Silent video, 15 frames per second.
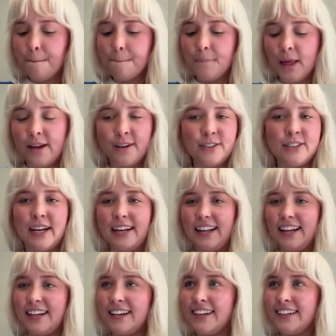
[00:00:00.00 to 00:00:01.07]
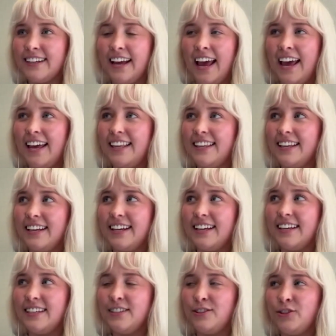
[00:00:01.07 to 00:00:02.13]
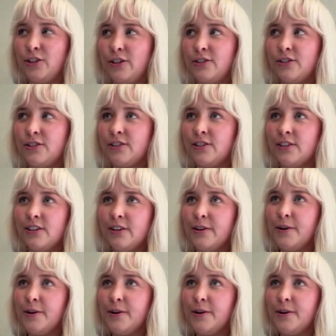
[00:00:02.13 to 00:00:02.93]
energetic, and just